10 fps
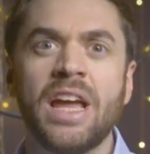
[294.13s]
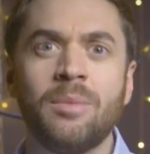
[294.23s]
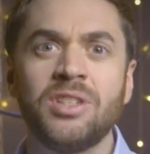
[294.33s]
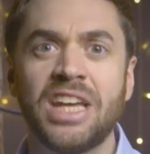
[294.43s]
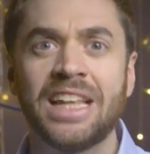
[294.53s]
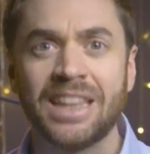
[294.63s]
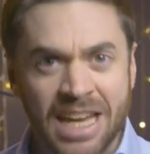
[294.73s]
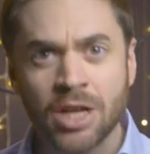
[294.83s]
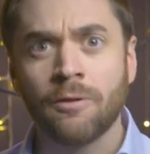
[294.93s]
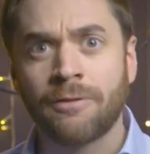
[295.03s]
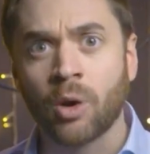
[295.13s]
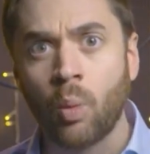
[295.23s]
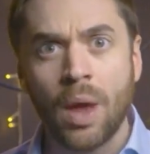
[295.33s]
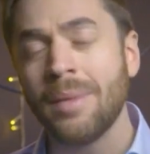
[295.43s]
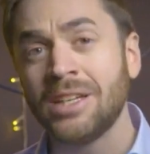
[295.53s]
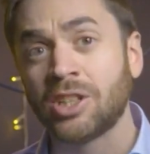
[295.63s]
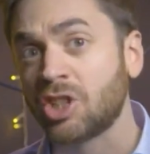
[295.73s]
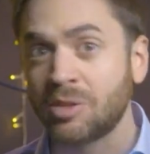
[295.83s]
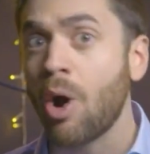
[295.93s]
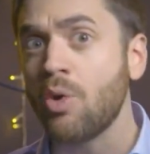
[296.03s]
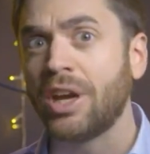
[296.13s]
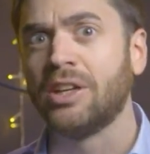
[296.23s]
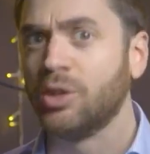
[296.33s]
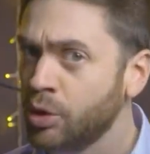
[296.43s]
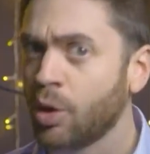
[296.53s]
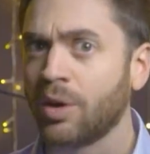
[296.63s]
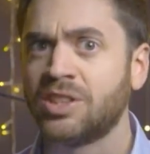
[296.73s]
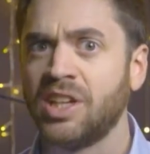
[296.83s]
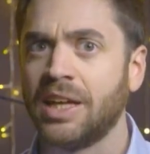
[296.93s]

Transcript: was illegal for women to smoke in New York City.